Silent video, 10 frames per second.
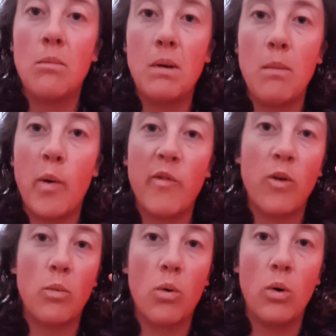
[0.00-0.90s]
and my
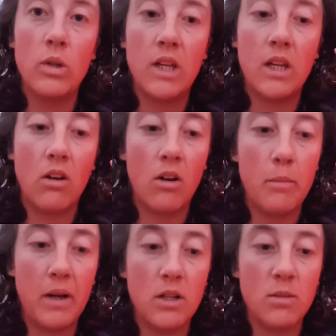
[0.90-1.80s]
boyfriend were holding our
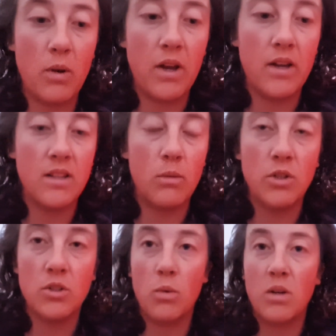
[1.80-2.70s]
bear sprays, and we
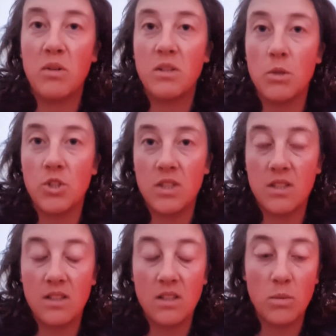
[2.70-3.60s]
just wanted to put as much
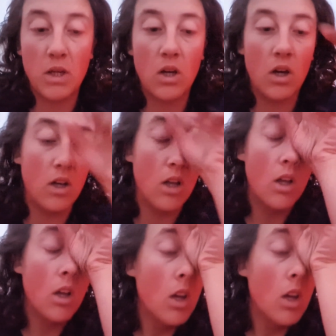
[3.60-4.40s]
distance as we could.